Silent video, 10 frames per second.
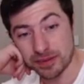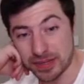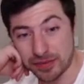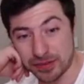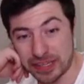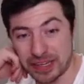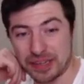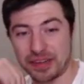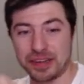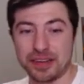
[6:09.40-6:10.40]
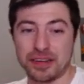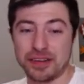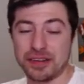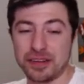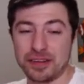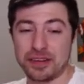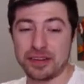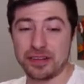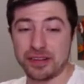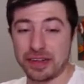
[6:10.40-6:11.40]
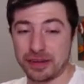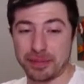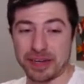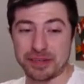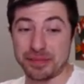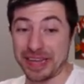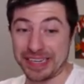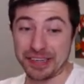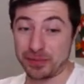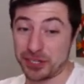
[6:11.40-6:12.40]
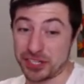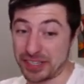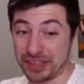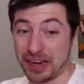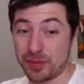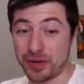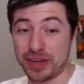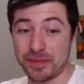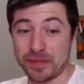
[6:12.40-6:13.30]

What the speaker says: Definitely isn't gonna expect me to switch into Skarmory.